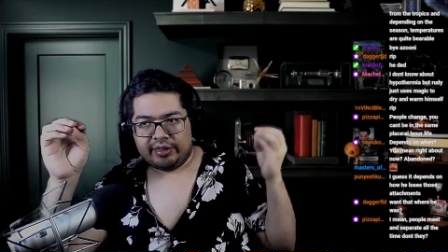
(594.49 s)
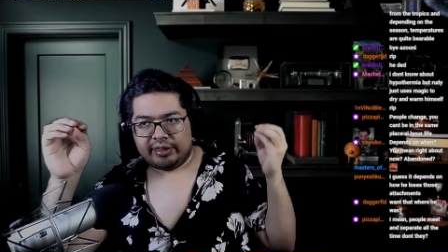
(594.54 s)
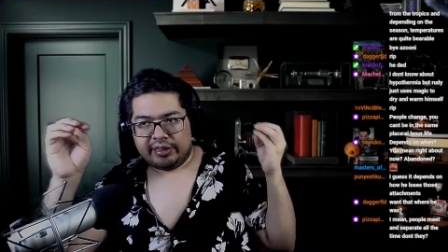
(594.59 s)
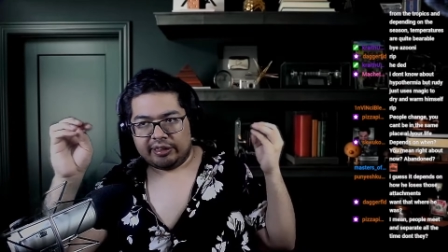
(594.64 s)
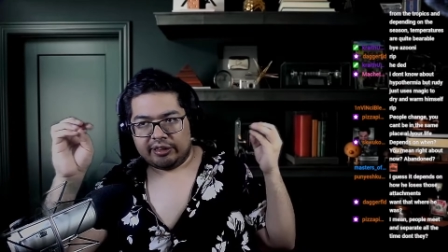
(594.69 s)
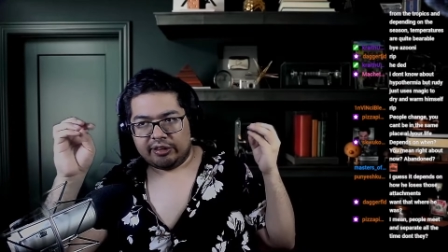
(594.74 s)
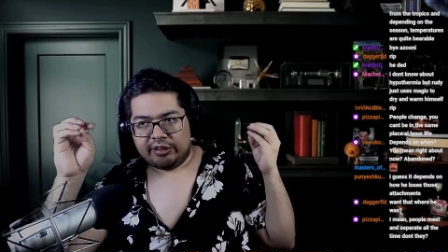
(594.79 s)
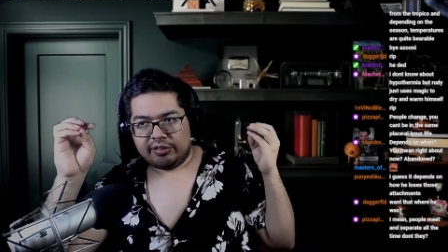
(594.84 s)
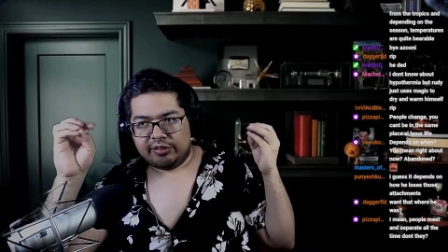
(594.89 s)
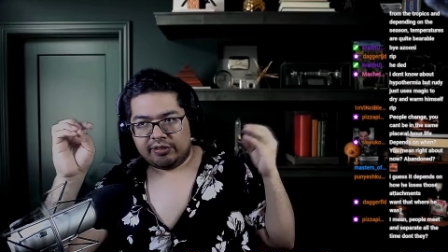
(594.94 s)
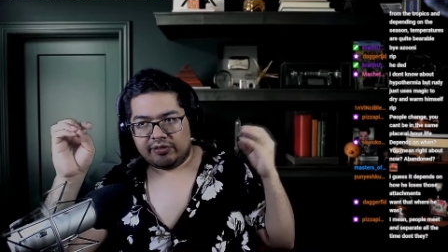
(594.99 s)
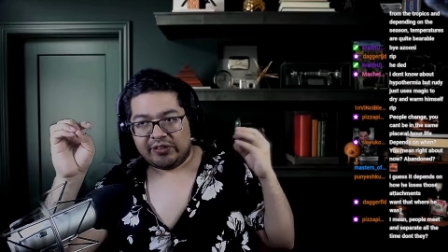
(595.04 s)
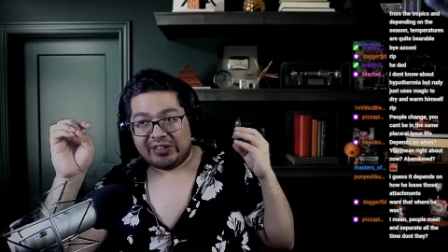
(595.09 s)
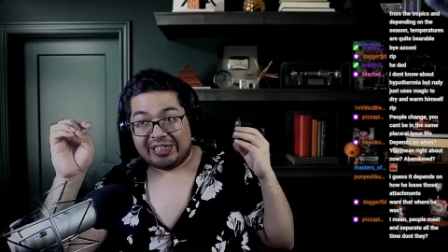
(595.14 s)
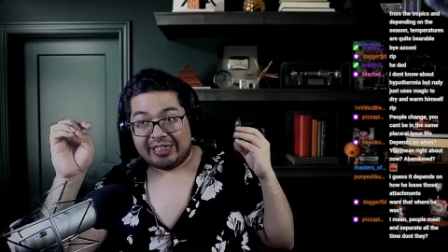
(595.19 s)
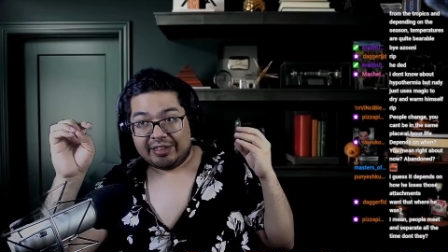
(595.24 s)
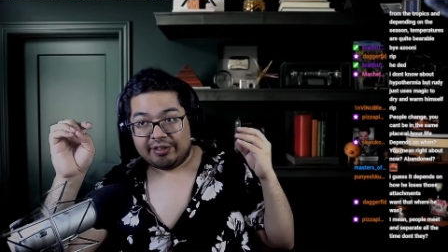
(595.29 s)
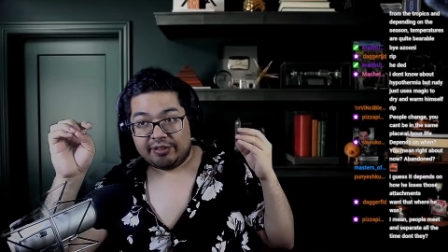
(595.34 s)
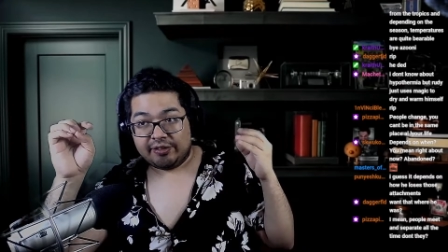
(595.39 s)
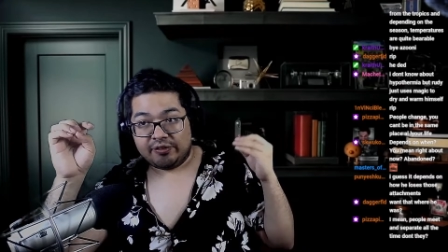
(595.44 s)
that can cause
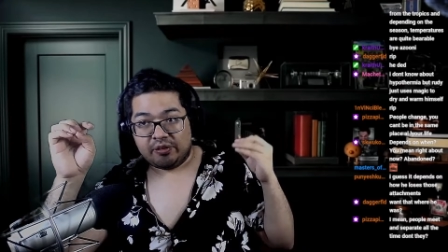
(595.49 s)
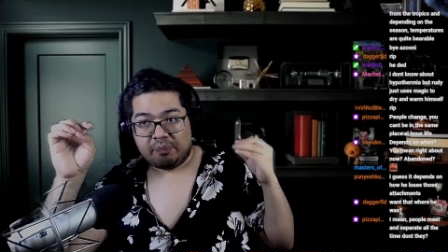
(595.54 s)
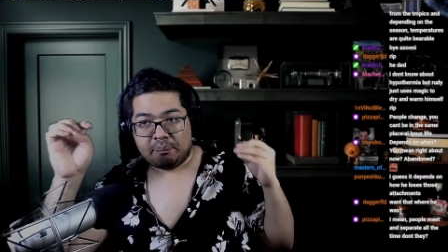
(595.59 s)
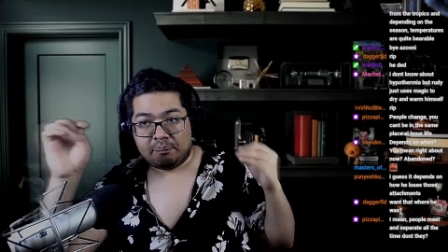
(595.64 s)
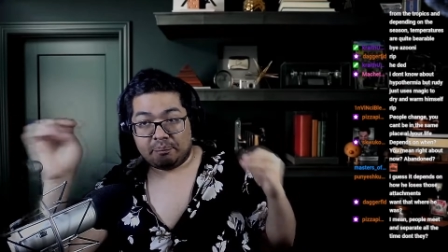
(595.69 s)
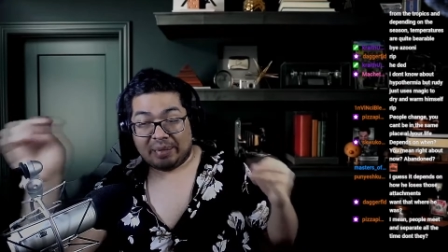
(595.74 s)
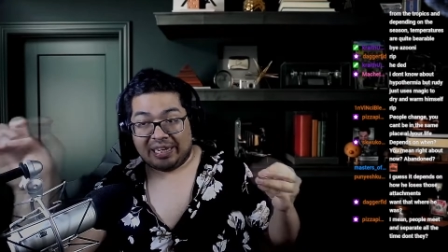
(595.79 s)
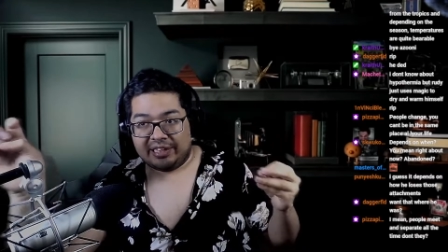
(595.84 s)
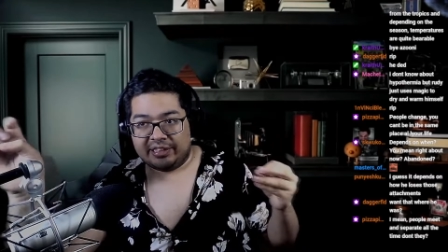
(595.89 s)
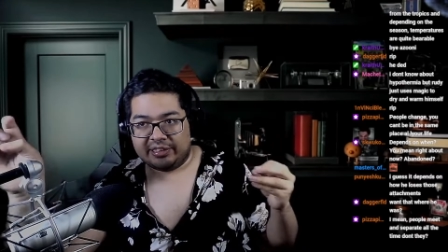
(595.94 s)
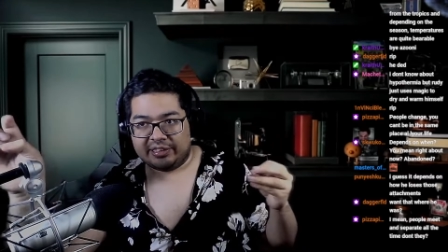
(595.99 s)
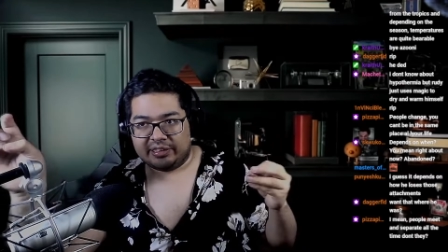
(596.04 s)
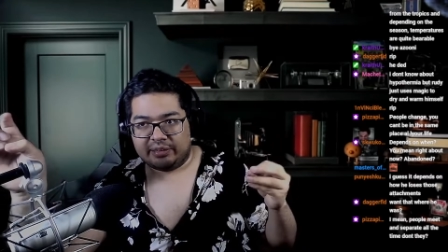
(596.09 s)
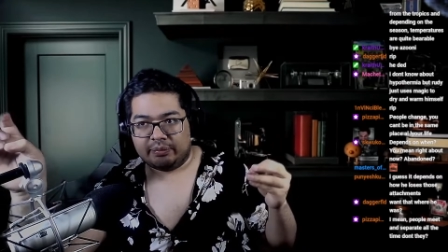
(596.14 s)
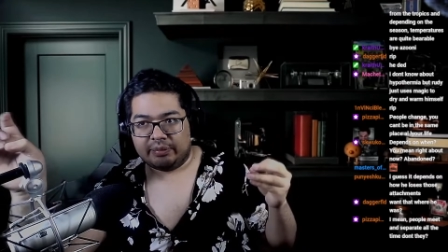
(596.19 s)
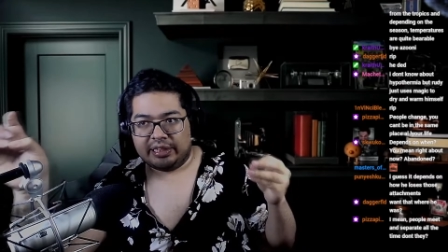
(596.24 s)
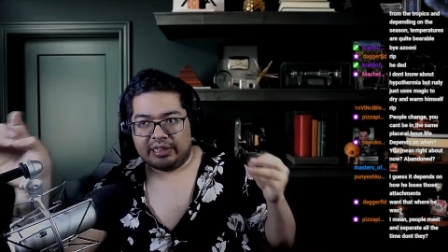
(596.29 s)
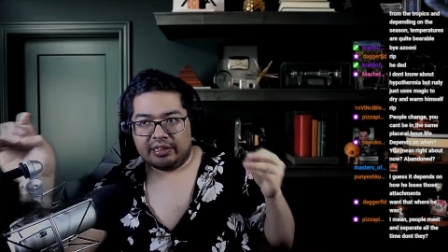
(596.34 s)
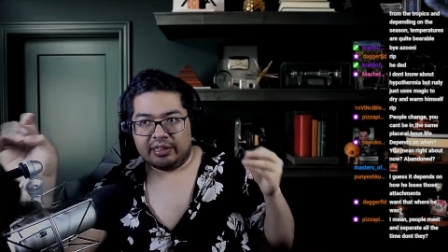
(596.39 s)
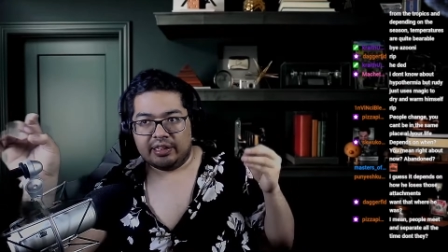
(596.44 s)
feelings of
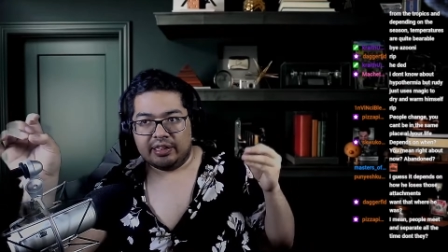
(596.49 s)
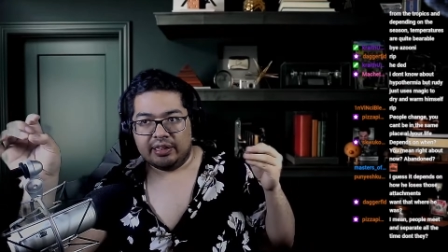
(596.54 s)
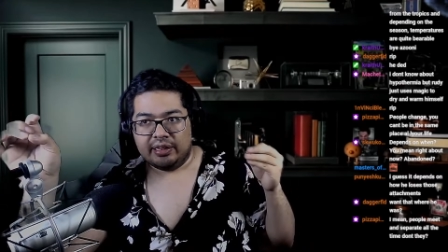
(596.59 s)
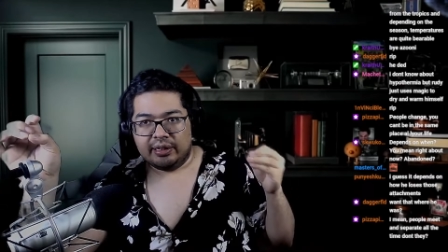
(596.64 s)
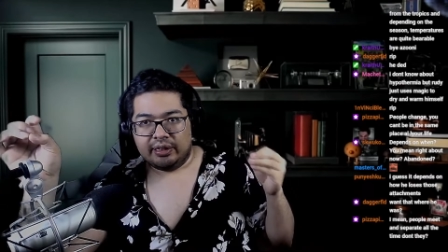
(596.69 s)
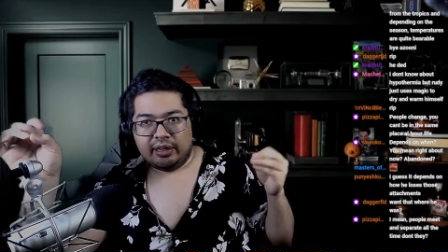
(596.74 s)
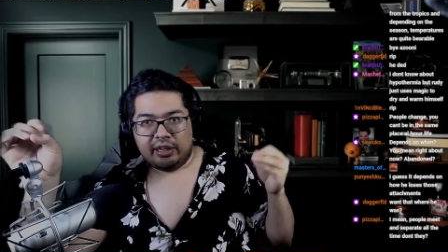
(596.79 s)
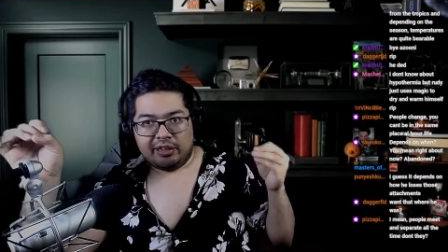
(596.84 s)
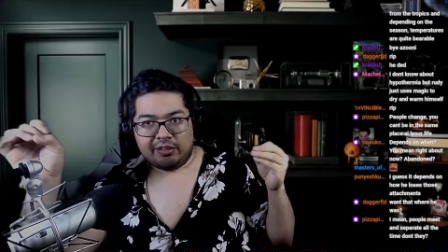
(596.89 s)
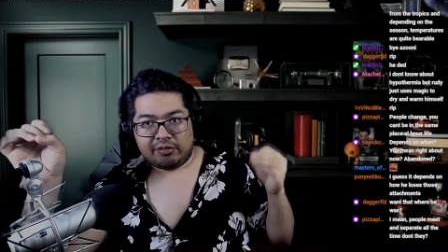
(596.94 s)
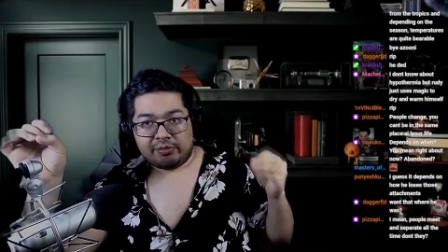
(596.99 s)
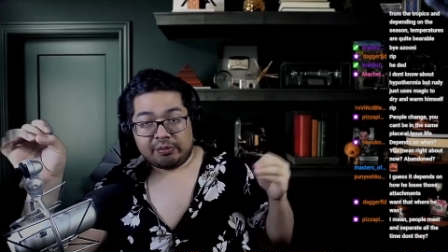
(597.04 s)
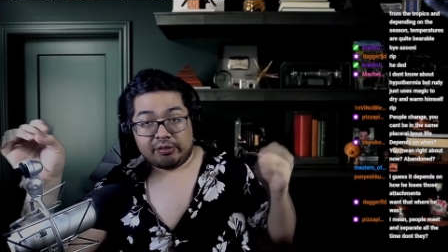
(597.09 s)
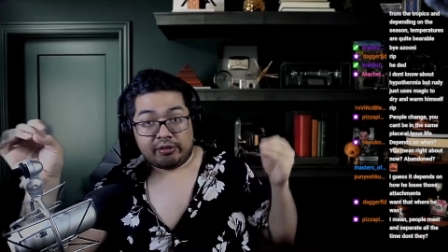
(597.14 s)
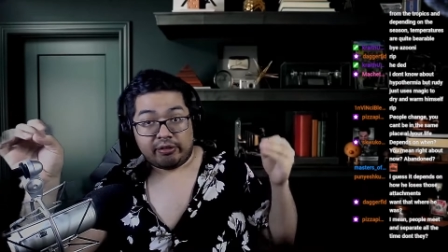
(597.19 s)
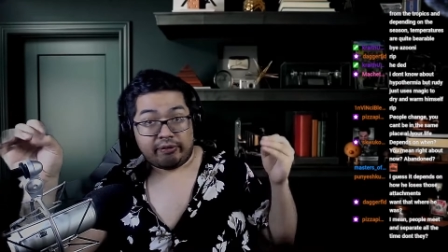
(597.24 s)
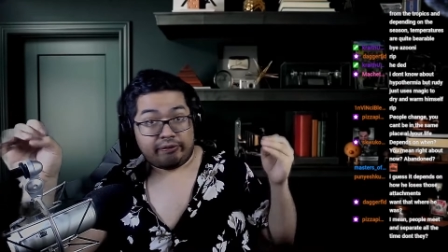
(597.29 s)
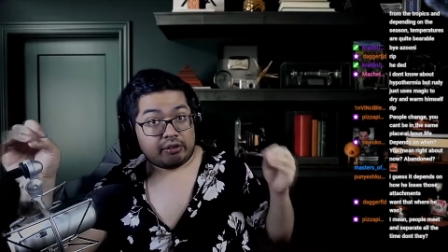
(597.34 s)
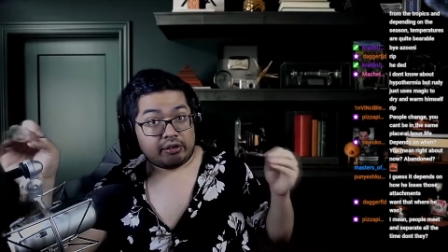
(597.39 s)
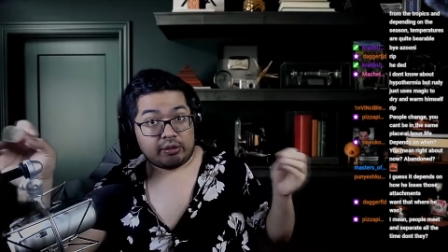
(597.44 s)
abandonment,
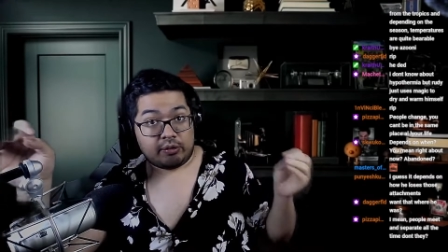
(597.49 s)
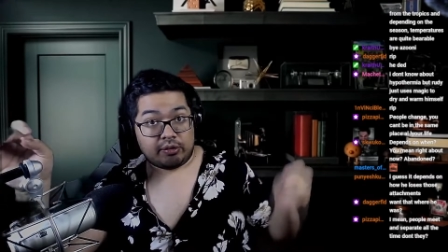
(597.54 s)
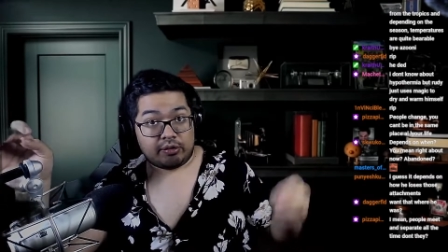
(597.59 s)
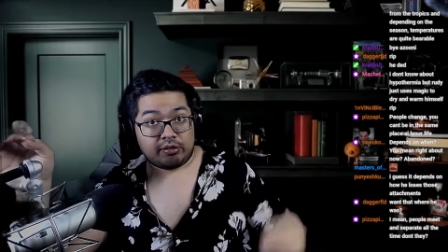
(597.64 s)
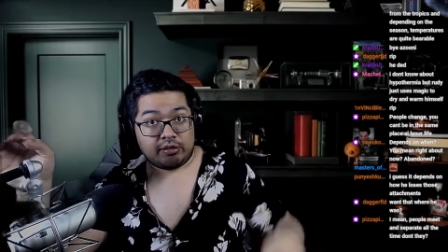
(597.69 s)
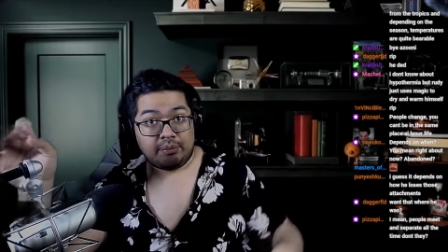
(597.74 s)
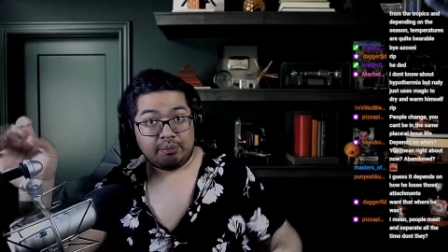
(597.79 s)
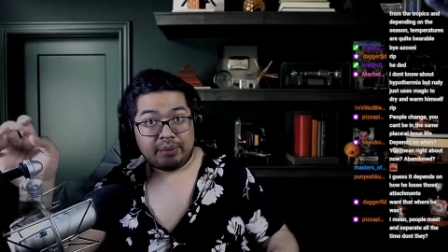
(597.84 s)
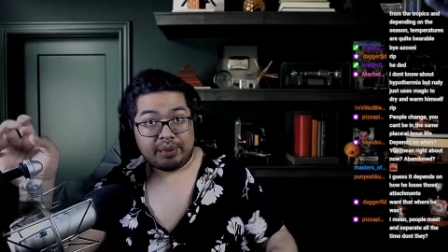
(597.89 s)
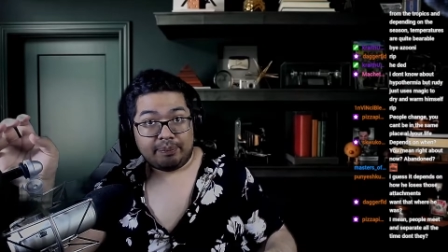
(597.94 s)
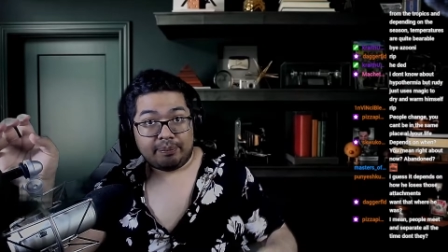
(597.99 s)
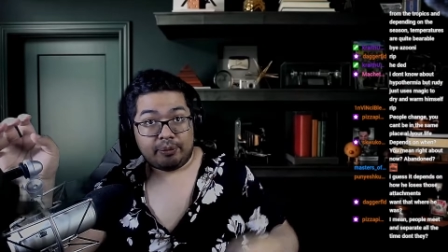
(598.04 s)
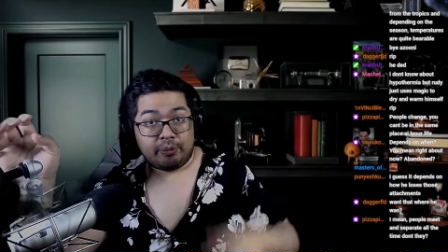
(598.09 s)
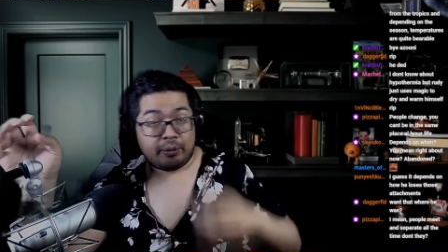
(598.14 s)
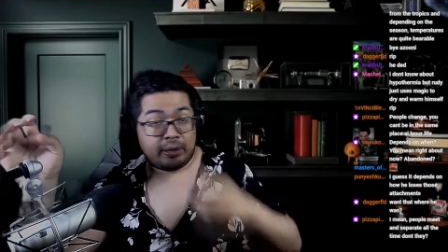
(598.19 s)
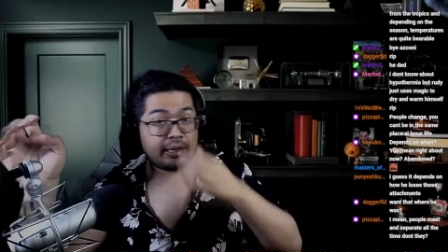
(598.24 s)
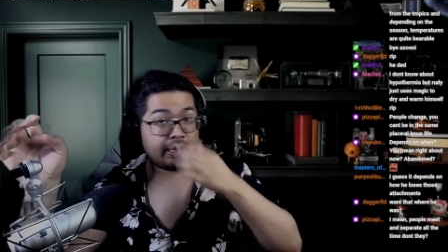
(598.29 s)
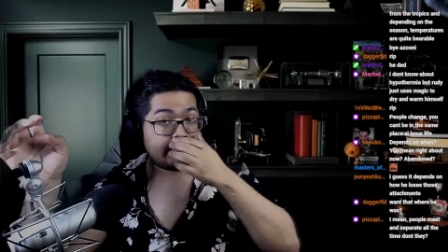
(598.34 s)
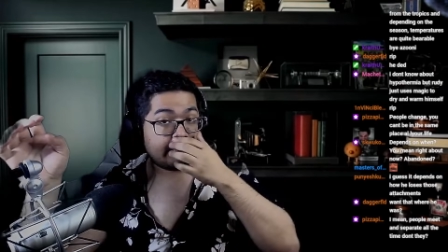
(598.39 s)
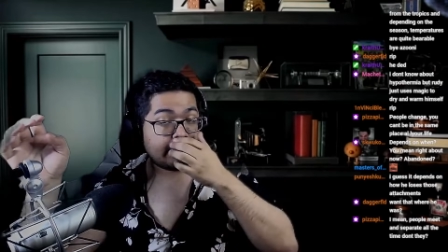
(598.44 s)
specifically with some
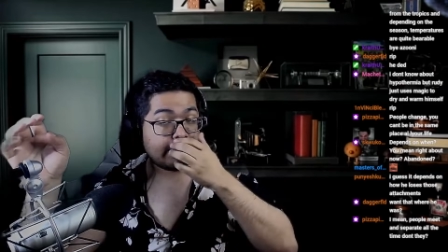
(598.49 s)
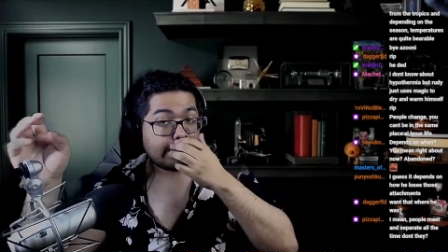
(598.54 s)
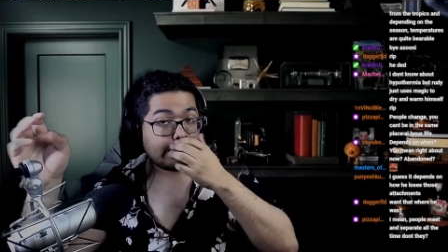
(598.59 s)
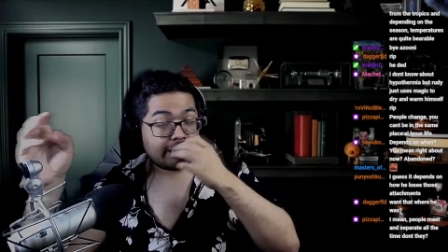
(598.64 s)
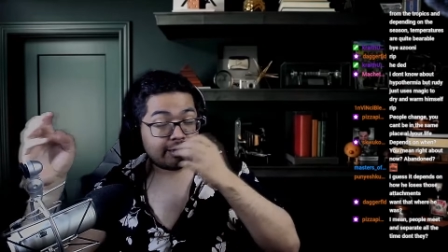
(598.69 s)
people, right?